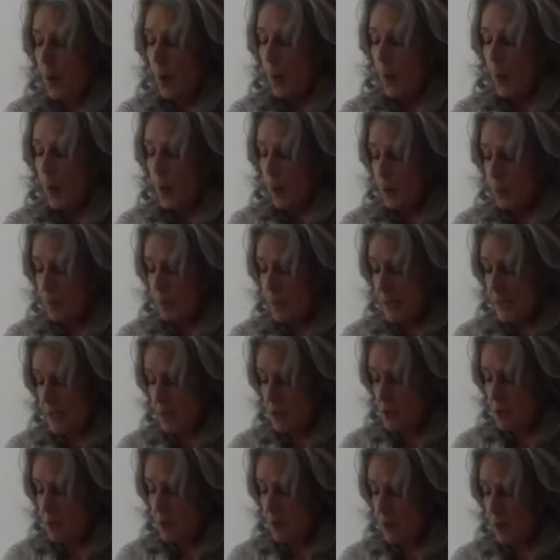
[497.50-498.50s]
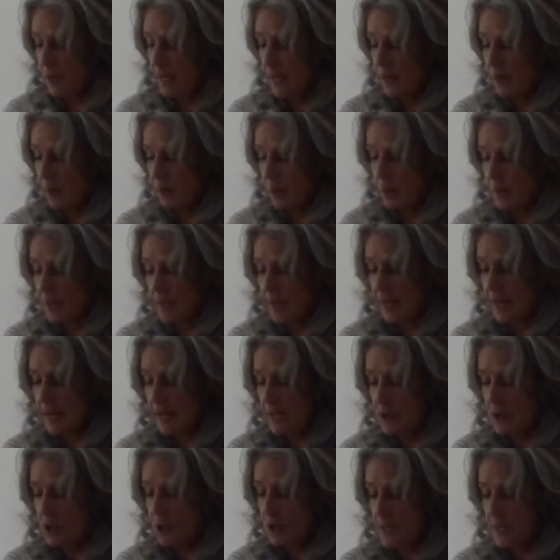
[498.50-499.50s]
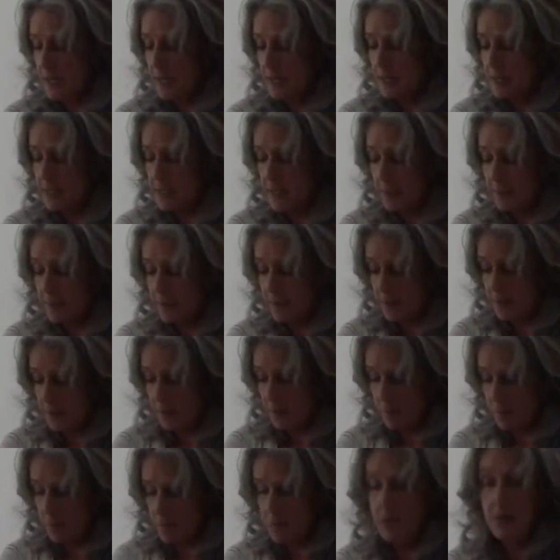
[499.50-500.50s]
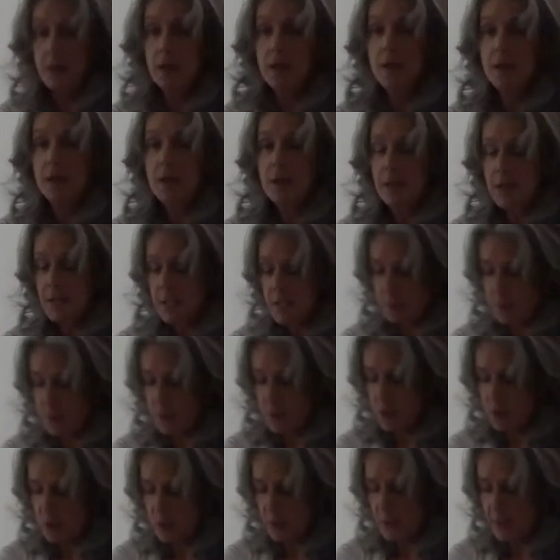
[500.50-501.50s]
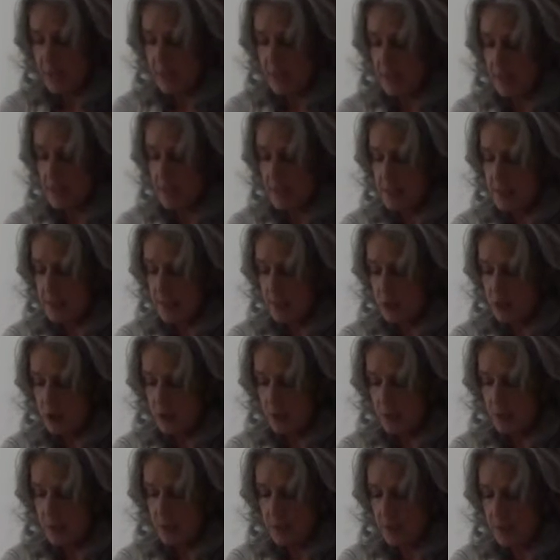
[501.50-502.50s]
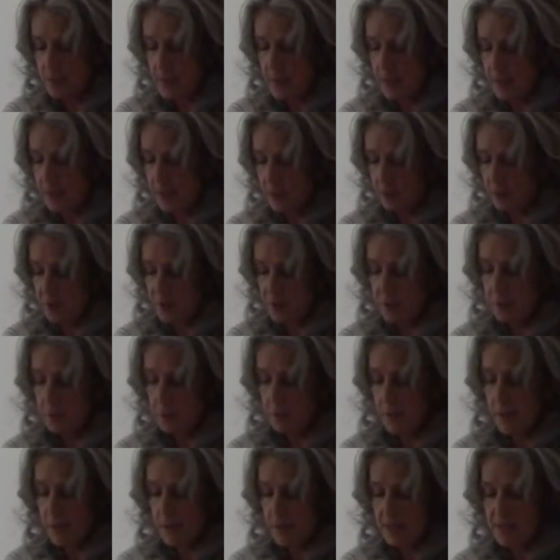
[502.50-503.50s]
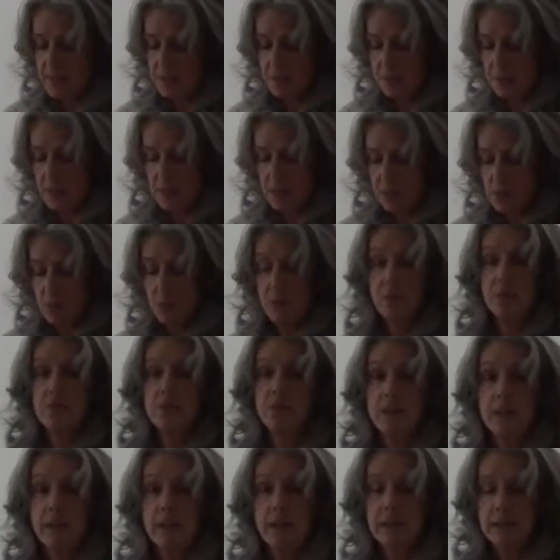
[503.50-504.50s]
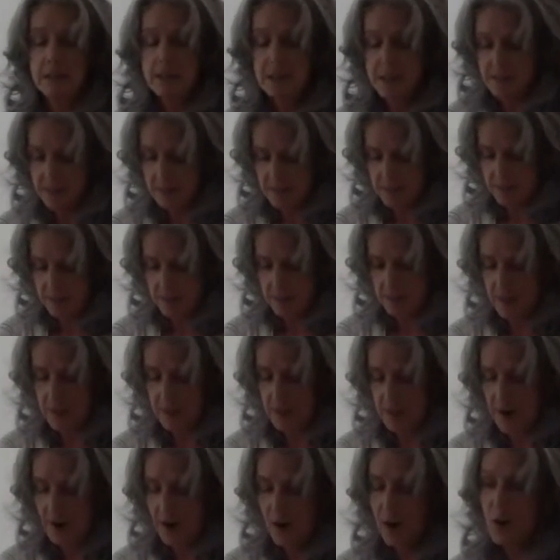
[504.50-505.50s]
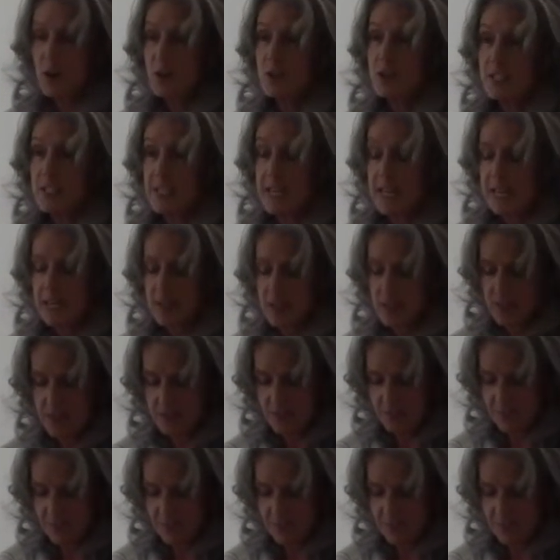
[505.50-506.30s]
All the pages are yellow with age, and some of them, especially in the section titled Pies Baked with Fillings, are stained.